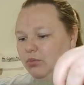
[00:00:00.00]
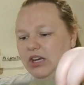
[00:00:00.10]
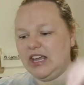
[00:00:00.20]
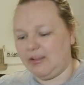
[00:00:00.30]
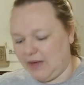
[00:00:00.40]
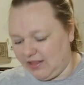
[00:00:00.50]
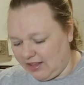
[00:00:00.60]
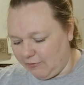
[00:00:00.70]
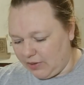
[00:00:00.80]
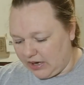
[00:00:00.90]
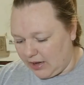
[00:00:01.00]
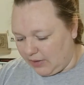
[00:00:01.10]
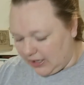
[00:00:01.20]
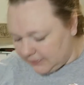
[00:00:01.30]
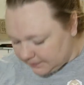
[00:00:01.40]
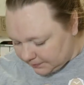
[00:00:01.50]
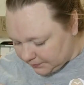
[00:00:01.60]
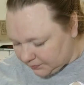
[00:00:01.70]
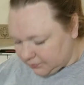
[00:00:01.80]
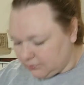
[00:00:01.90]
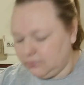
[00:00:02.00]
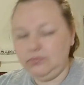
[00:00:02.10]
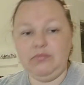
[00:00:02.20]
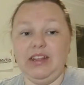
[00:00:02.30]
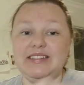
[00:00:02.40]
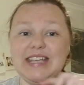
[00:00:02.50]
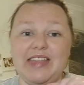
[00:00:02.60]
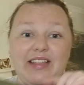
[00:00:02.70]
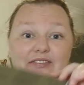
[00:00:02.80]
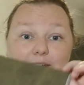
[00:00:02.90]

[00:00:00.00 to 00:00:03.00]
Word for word: Pretty expensive, but I mean, to get this